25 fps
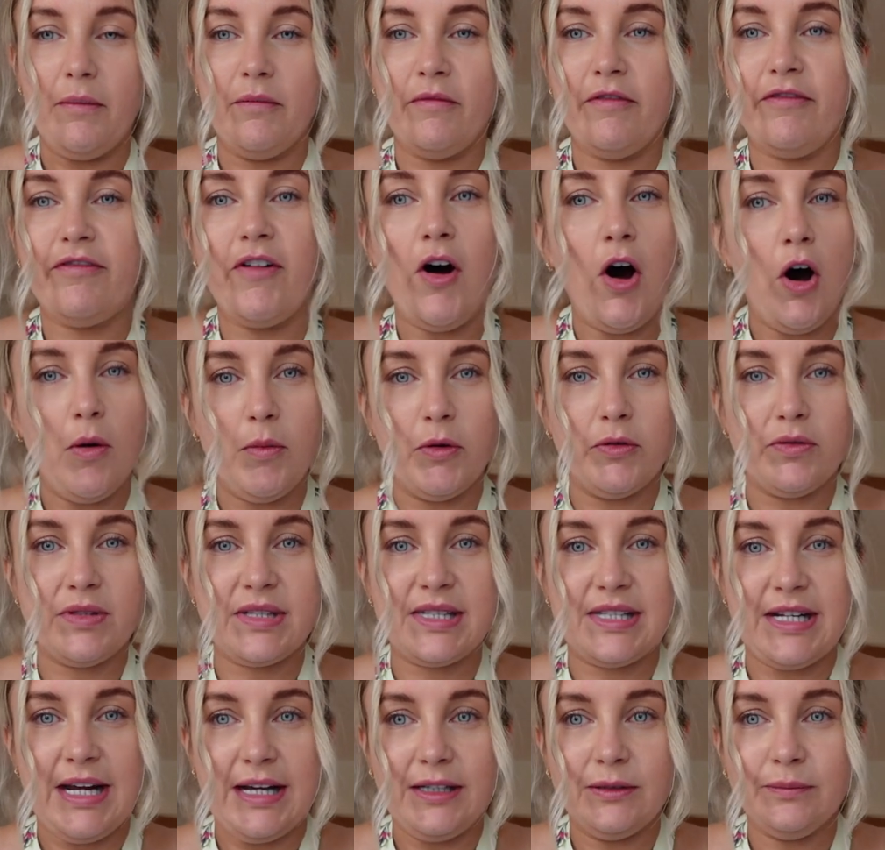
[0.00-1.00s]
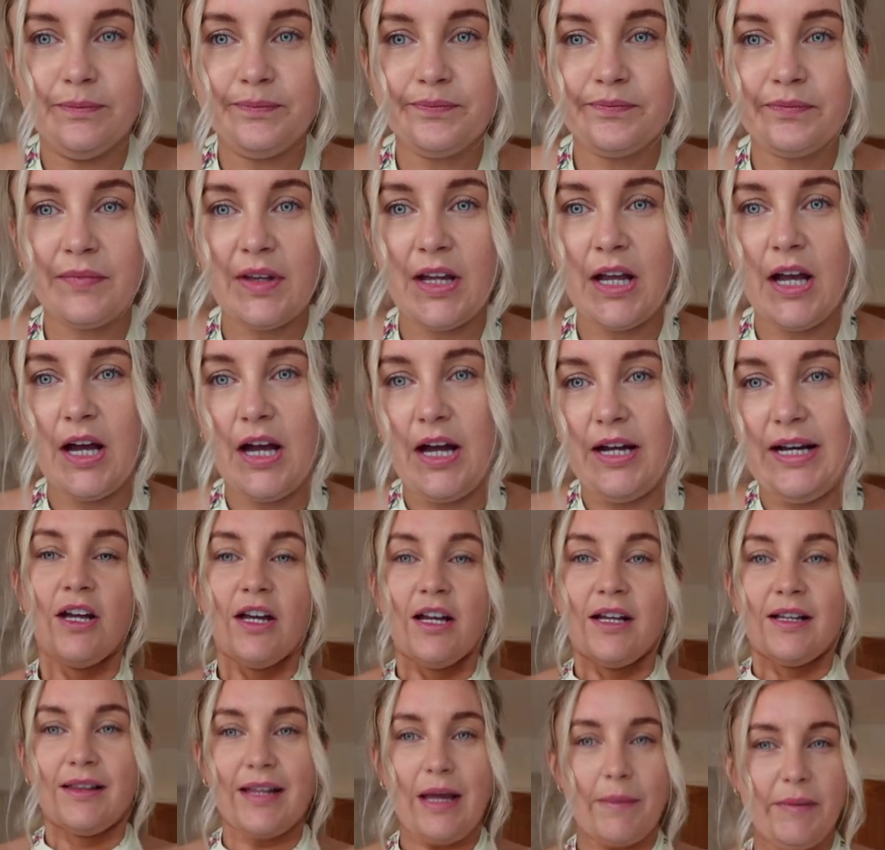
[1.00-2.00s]
formal still. And
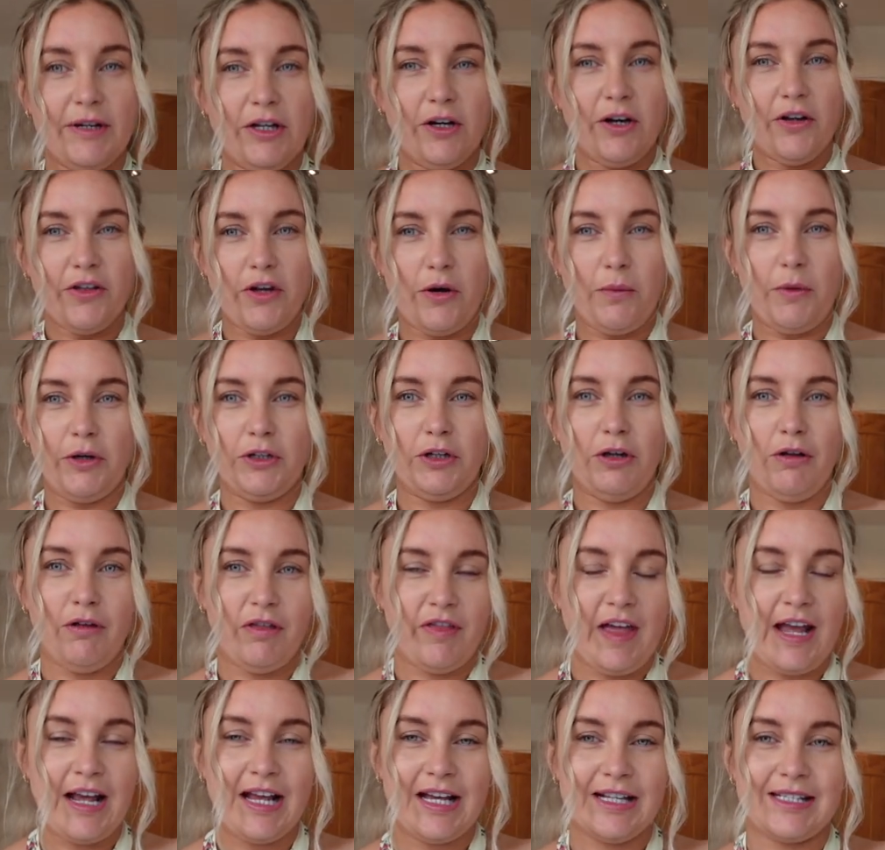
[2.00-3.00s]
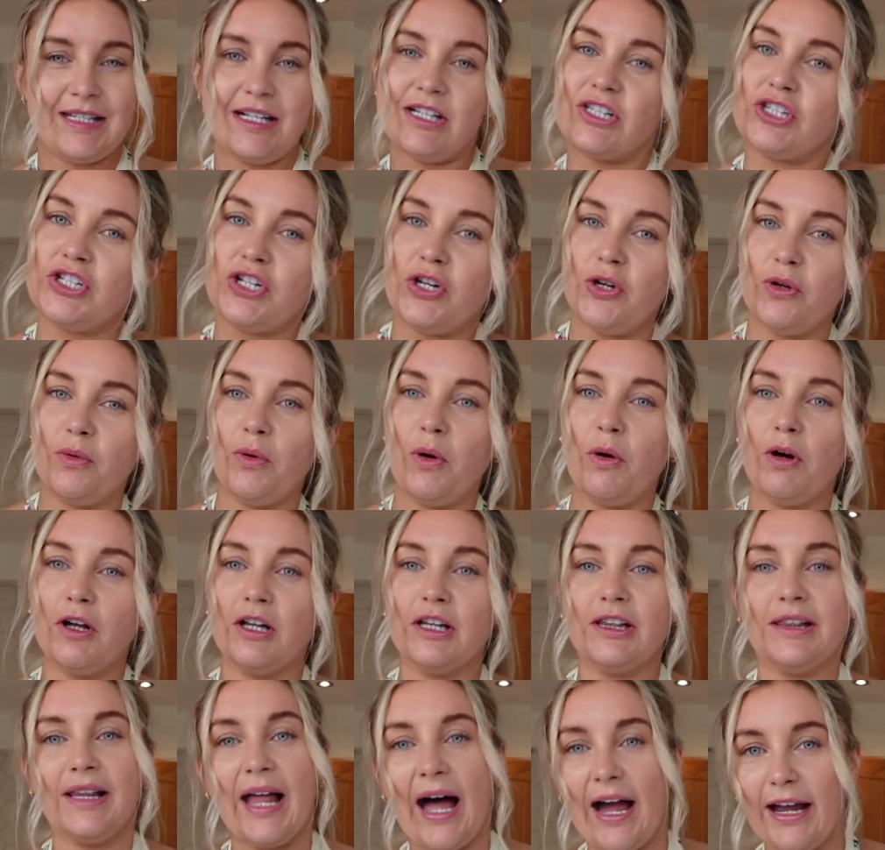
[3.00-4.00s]
let me know though what you think. Is this too
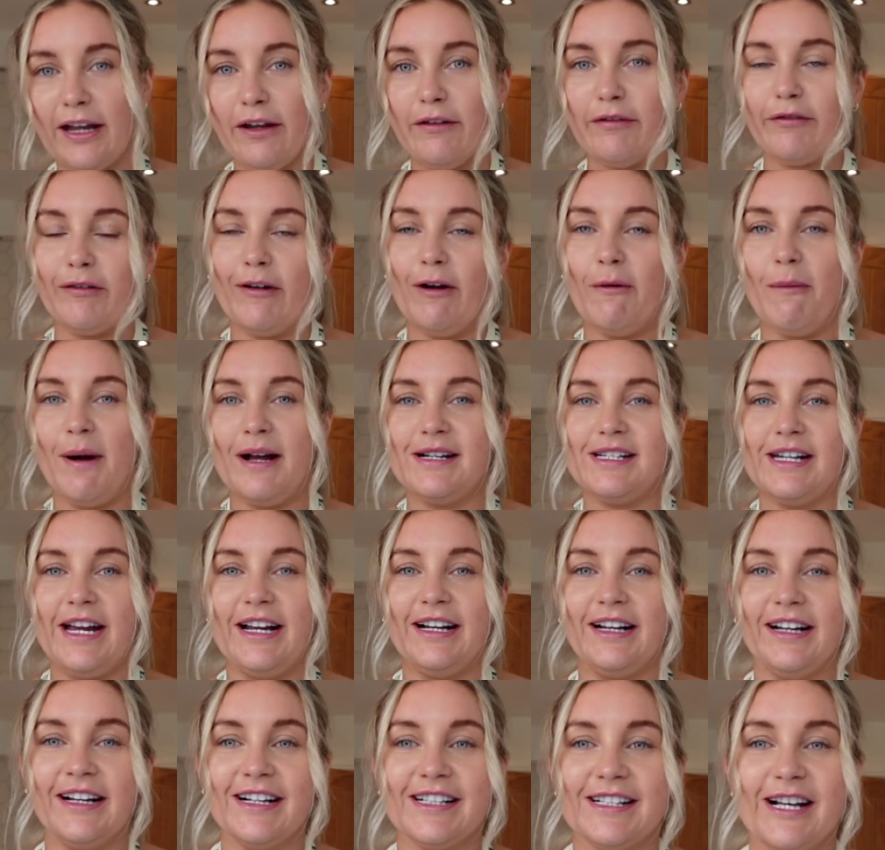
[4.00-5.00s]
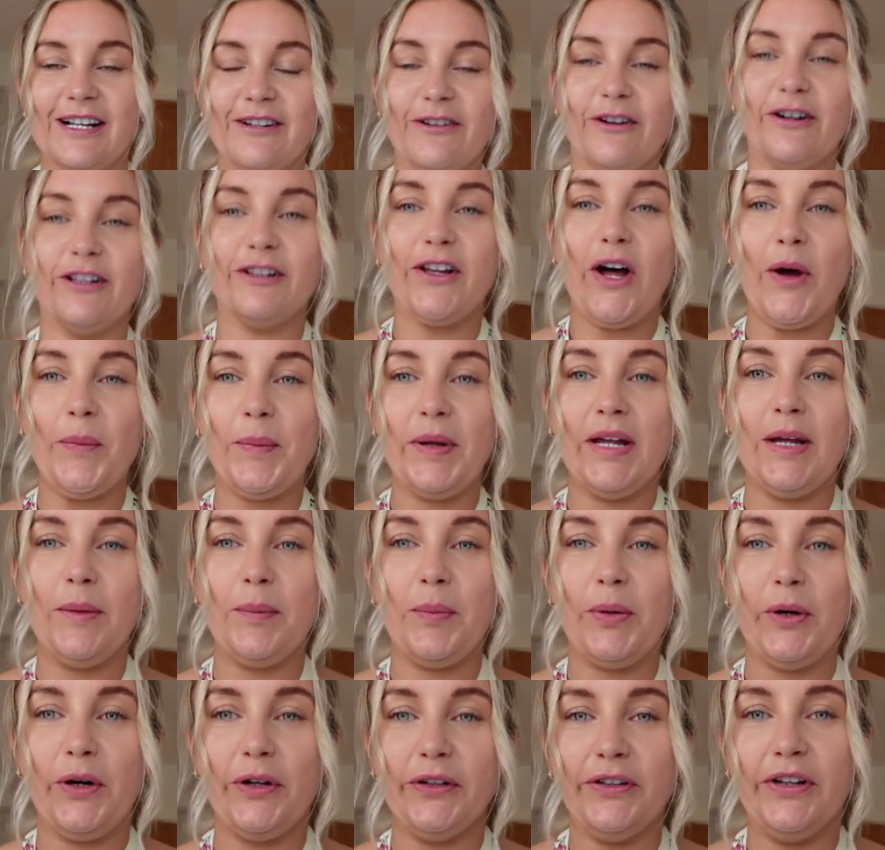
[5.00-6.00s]
light for a wedding? Because I know a lot of
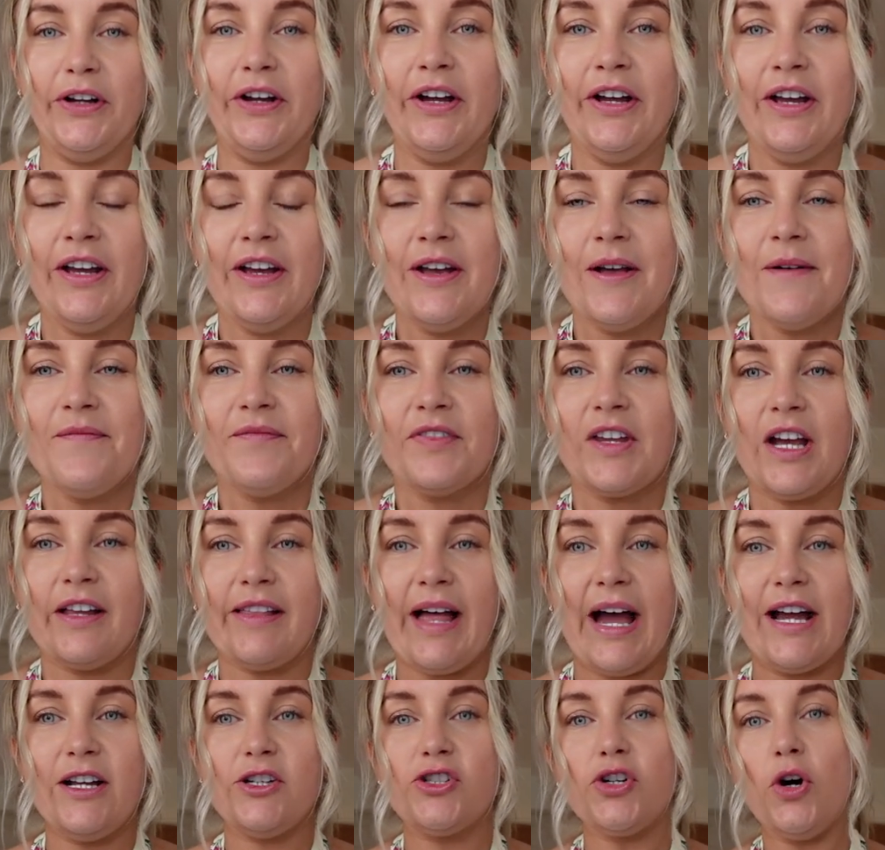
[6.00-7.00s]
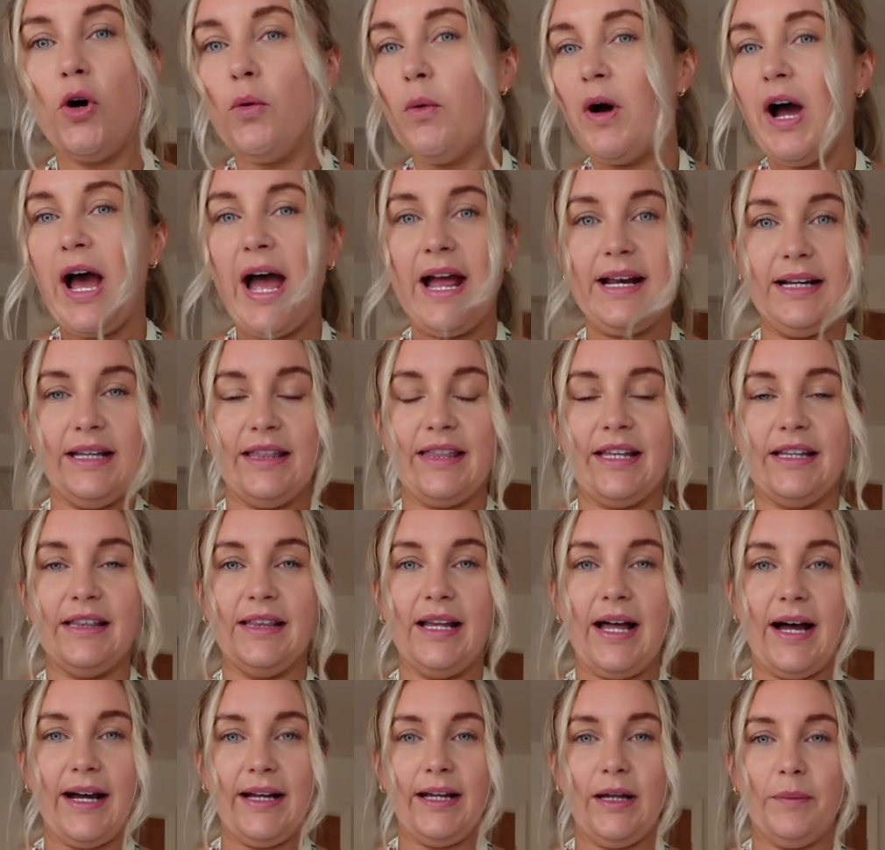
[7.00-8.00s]
people like don't wear anything
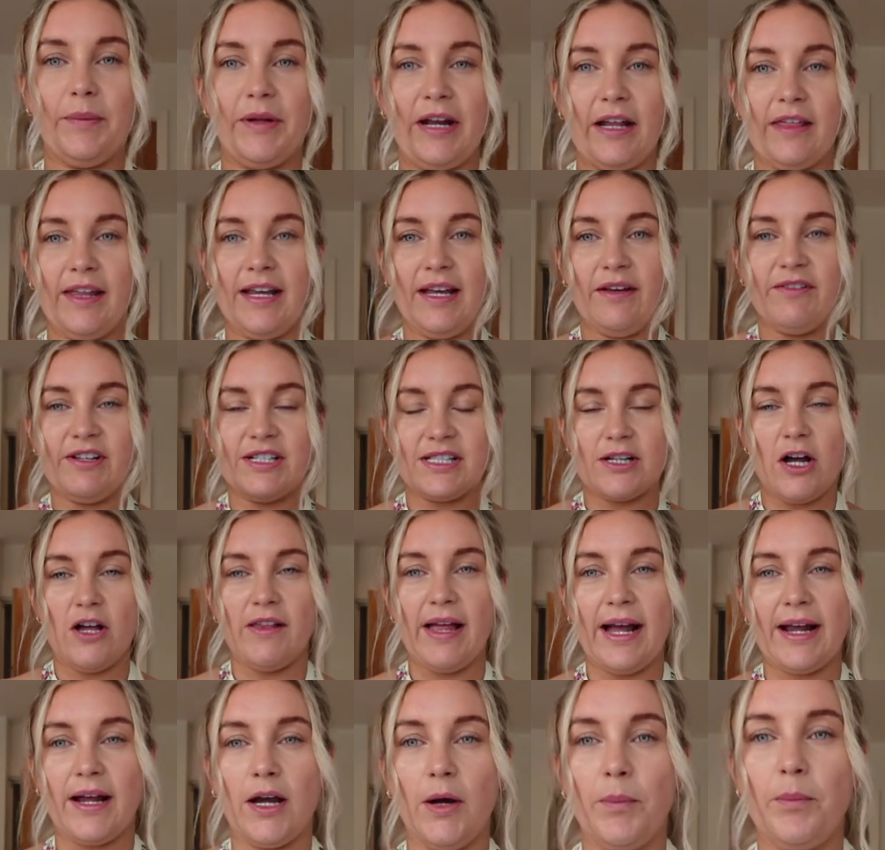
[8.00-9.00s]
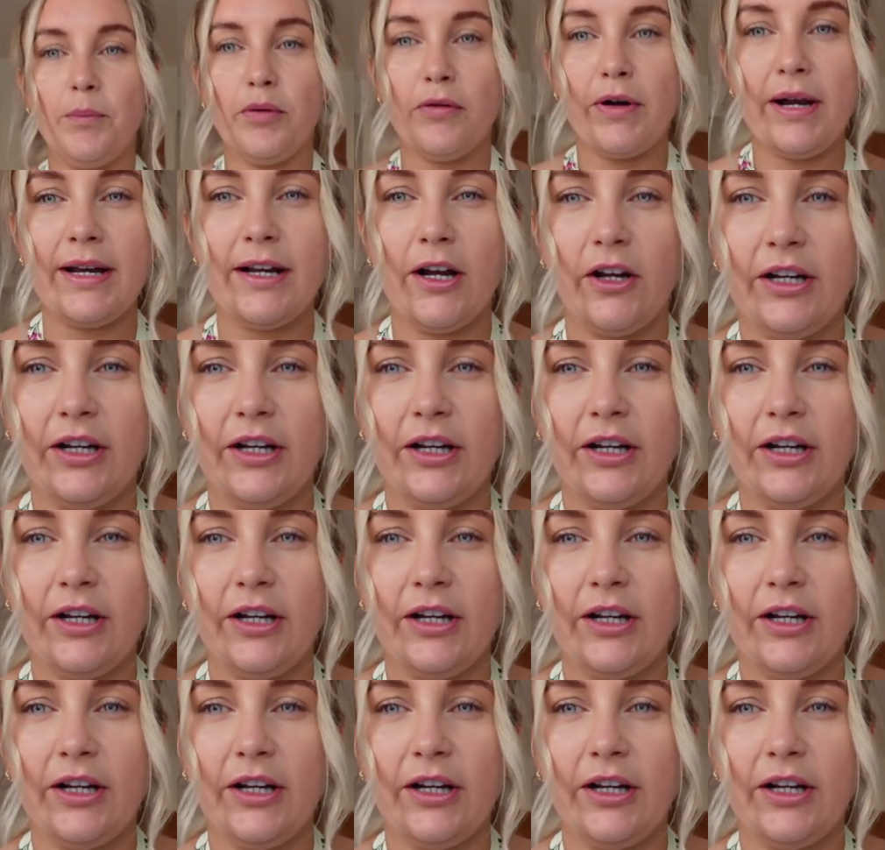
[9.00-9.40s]
light, but I think if it's got like a print